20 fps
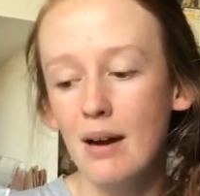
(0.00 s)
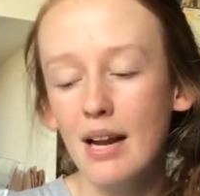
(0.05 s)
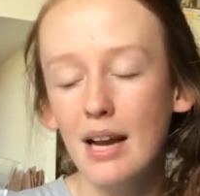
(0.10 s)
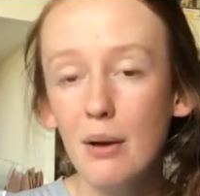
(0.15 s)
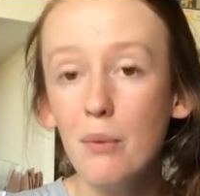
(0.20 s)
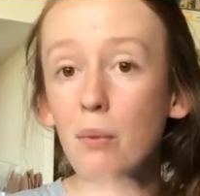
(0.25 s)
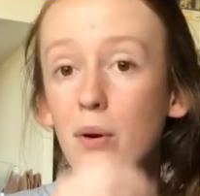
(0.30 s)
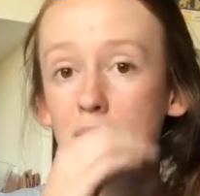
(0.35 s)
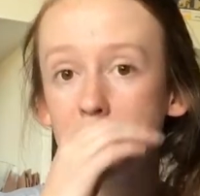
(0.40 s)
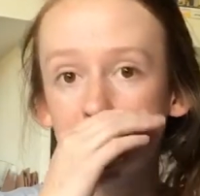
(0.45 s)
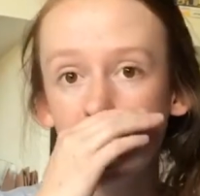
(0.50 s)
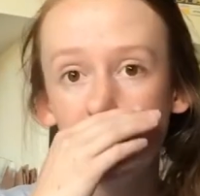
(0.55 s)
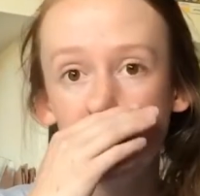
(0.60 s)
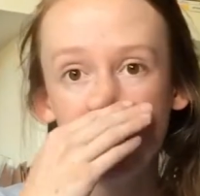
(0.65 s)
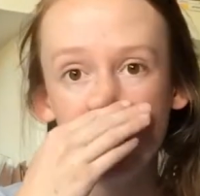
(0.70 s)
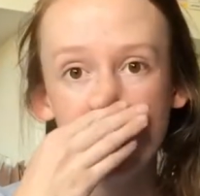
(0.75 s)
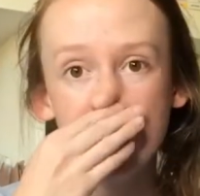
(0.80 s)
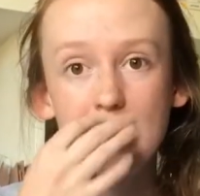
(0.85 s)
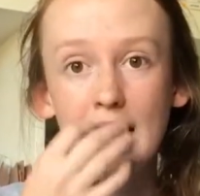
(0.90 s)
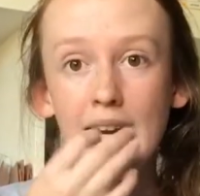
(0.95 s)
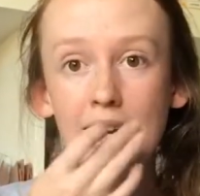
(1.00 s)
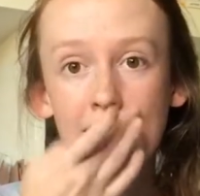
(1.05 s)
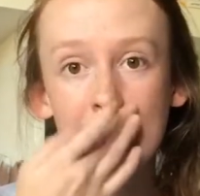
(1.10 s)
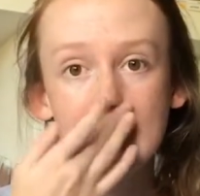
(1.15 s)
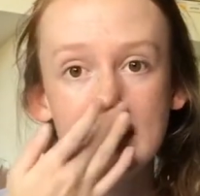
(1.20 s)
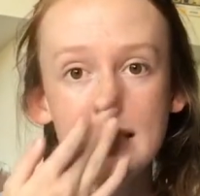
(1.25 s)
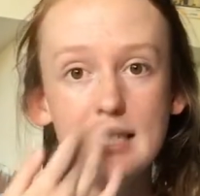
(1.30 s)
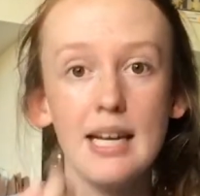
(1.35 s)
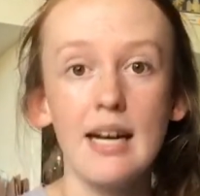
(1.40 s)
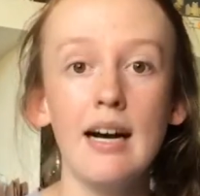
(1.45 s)
It was a bit of a
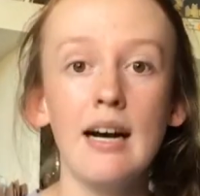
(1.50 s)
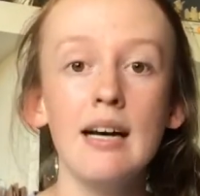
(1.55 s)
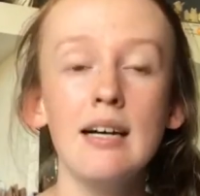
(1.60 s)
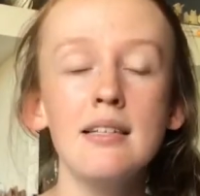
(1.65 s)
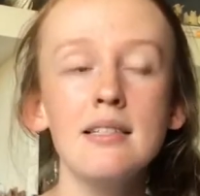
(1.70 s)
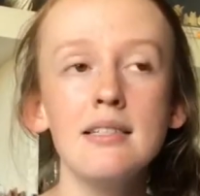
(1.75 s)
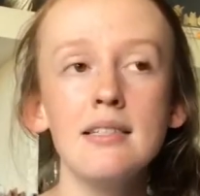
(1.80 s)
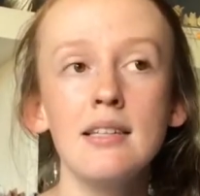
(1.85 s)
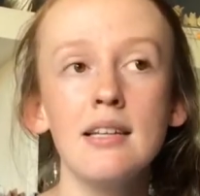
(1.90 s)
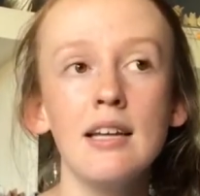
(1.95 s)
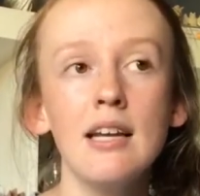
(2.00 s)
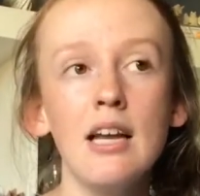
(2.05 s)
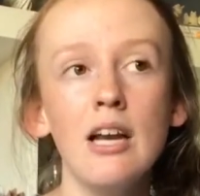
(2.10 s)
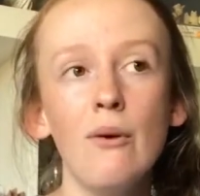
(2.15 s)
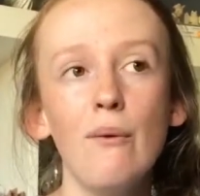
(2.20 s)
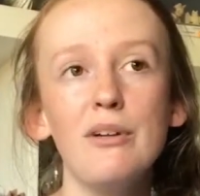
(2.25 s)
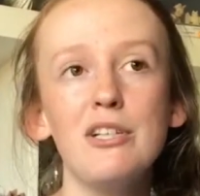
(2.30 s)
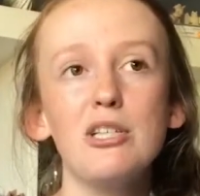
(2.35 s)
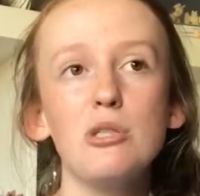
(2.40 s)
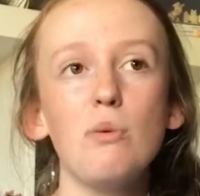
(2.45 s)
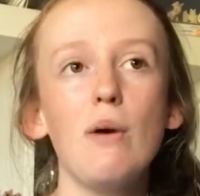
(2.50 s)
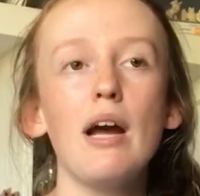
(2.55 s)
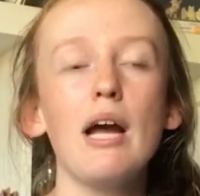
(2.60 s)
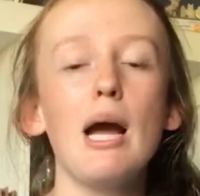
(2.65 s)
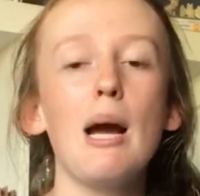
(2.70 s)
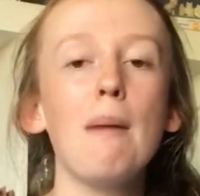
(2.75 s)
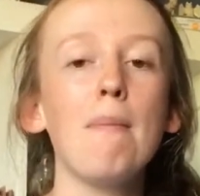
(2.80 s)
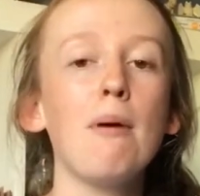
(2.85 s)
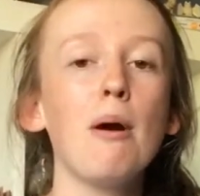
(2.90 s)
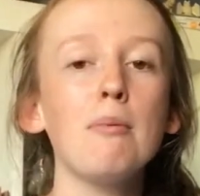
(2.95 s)
tedious task, which is why
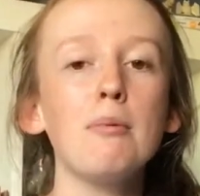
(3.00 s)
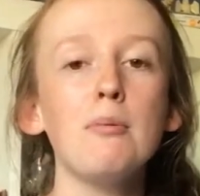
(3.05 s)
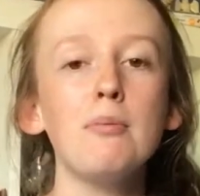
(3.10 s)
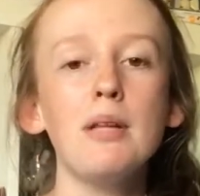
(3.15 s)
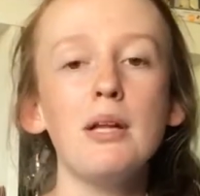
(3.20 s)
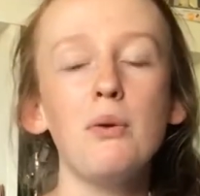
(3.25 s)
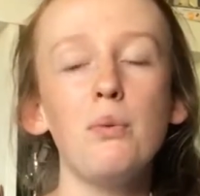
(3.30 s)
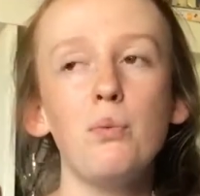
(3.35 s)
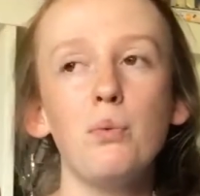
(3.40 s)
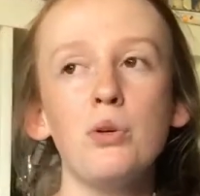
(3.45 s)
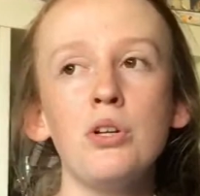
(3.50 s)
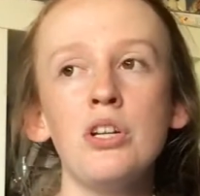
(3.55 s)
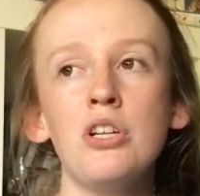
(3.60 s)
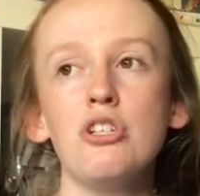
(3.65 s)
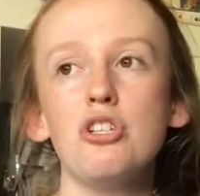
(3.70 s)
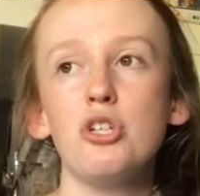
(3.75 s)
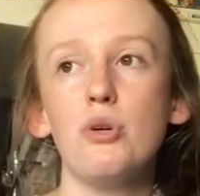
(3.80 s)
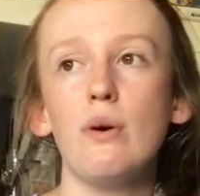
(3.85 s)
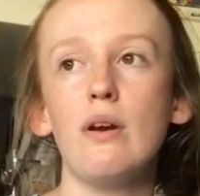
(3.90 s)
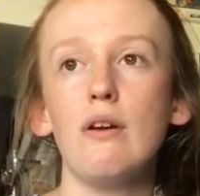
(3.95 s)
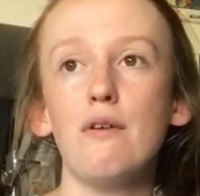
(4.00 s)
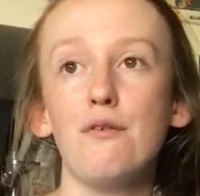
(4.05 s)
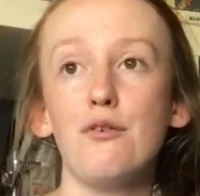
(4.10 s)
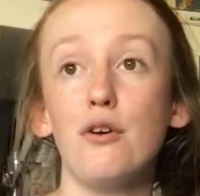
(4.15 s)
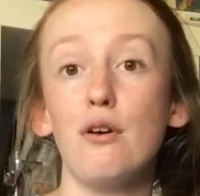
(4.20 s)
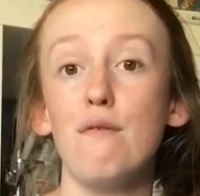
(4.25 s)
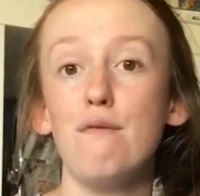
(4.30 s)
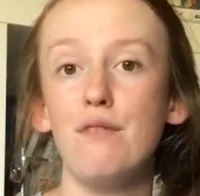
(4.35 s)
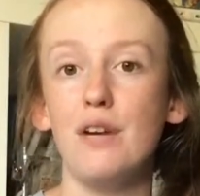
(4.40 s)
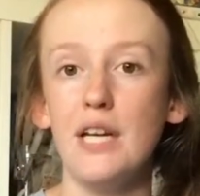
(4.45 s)
I probably wouldn't do it
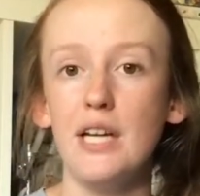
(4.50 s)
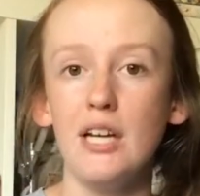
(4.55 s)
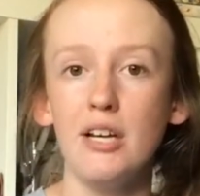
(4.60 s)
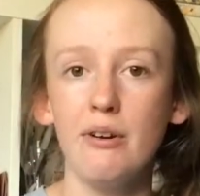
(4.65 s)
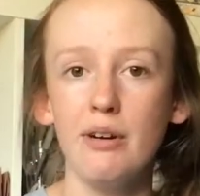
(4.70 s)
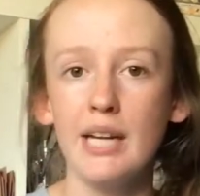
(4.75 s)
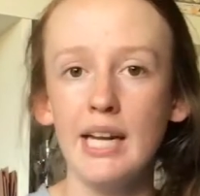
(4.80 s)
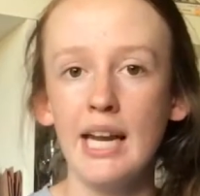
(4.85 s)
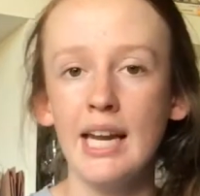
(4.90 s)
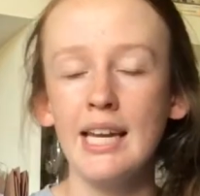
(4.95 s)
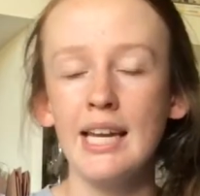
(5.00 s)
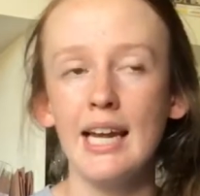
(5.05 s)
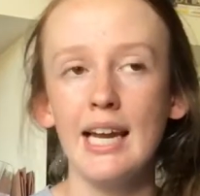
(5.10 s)
for a video again.